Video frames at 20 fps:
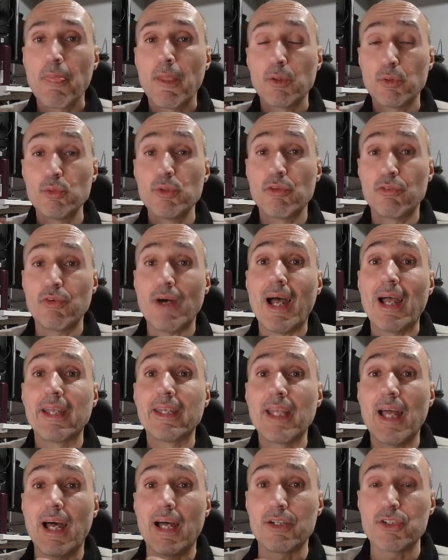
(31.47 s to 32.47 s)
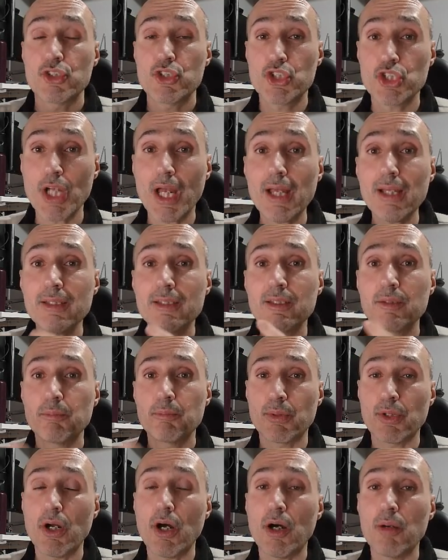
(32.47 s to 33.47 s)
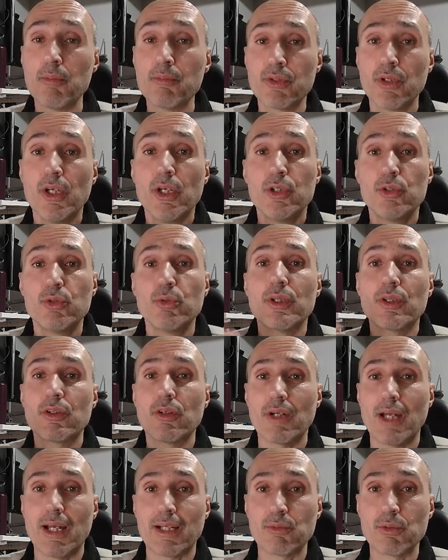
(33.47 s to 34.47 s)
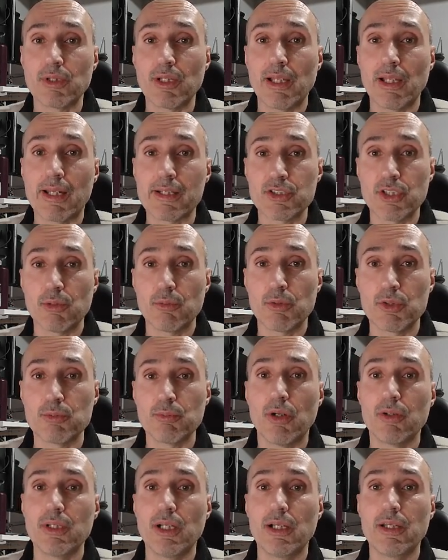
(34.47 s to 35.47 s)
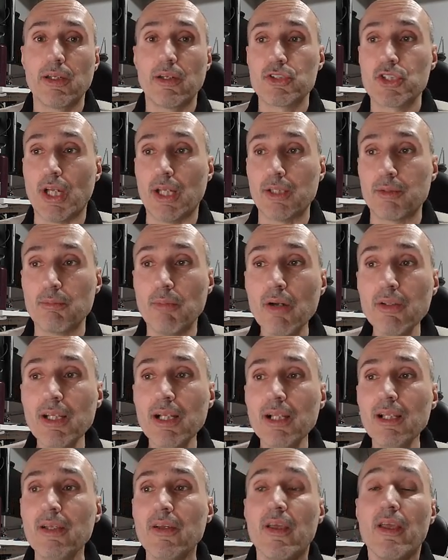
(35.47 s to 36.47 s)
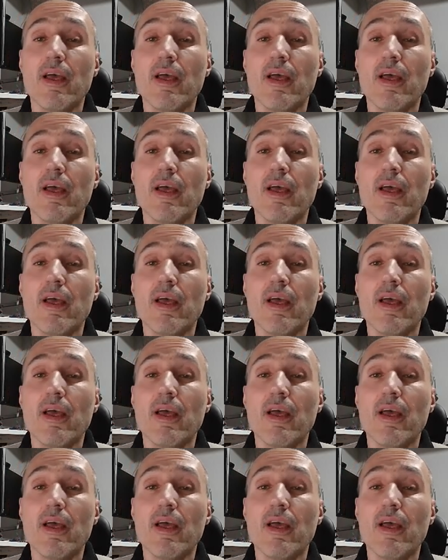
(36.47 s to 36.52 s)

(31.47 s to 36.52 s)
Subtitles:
to define a chat prompt to interact with a large language model in a chat model.